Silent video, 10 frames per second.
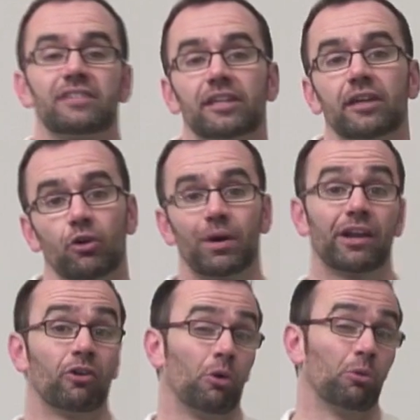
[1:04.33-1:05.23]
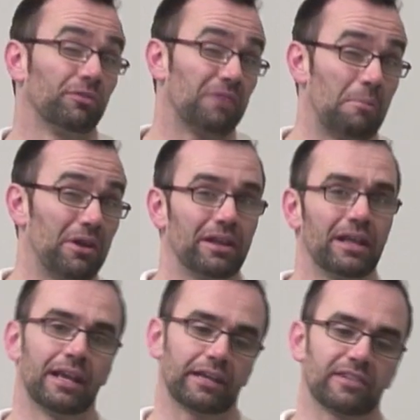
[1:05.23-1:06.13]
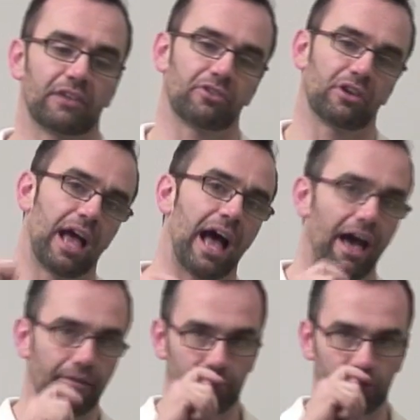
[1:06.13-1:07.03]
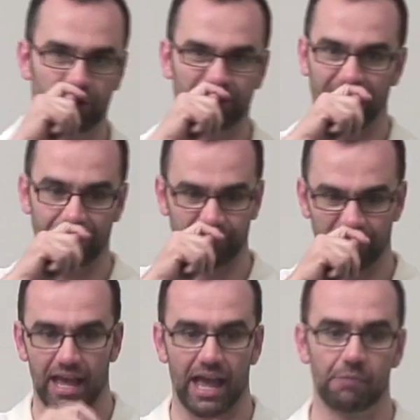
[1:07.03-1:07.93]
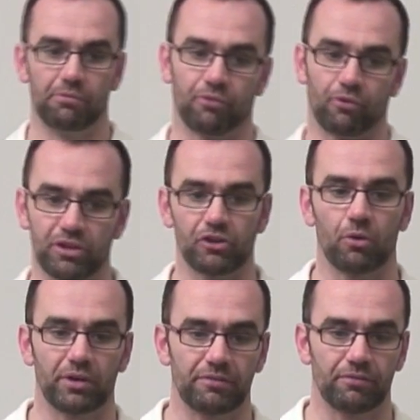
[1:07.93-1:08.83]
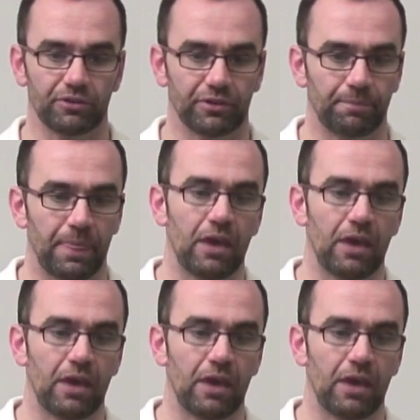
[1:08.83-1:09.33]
T-I-O-N are always feminine, etc. Have a look at that before you go any further.